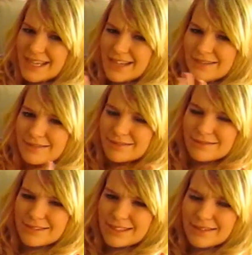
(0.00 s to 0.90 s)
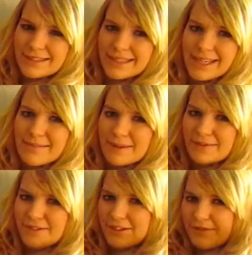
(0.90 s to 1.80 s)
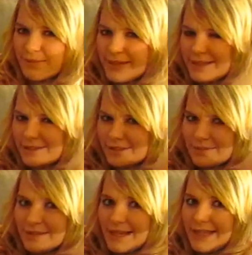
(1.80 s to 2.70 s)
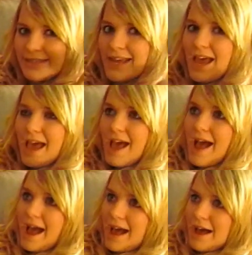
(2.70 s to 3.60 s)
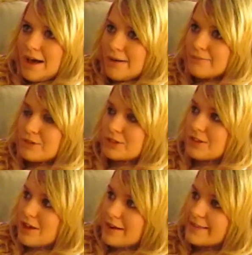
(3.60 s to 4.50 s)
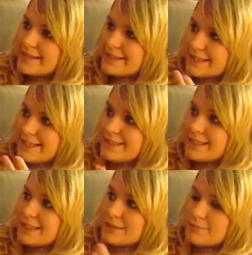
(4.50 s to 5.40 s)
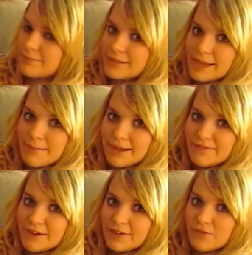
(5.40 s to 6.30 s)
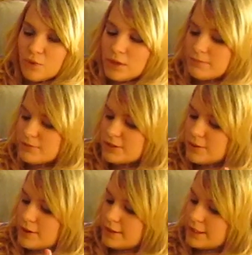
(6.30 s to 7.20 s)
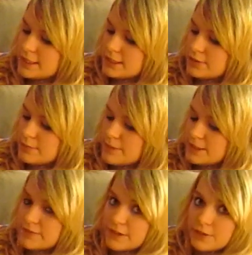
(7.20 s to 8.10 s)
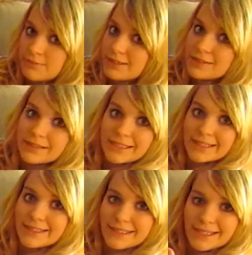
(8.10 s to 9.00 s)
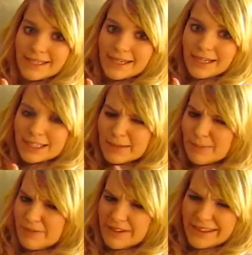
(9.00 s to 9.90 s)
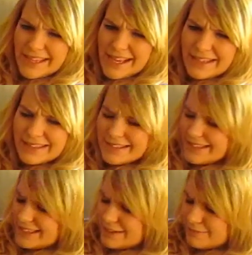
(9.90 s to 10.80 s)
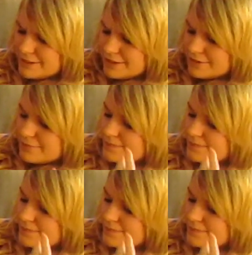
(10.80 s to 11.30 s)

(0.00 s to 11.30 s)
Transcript: And seriously, getting made fun of for being circumcised um, there's a lot of things kids get get made fun of for. So are you gonna do a bunch of other weird things to prevent that? Like get real.